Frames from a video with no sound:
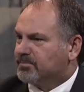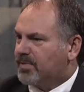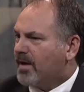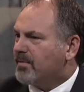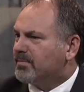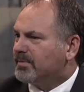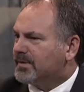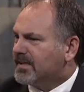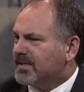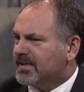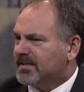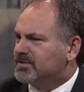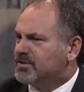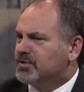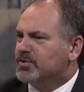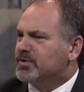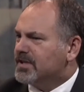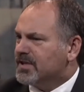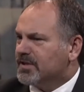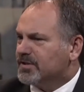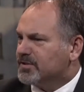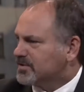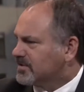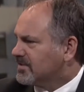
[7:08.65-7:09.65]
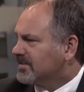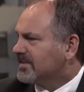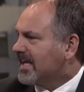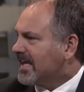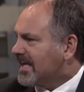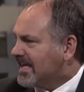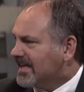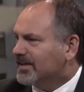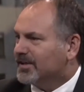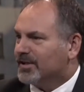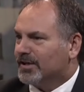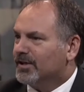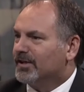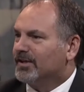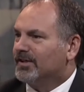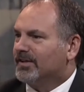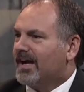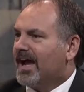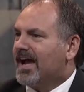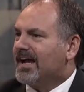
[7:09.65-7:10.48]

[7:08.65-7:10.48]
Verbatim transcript: Probably uh, two years later,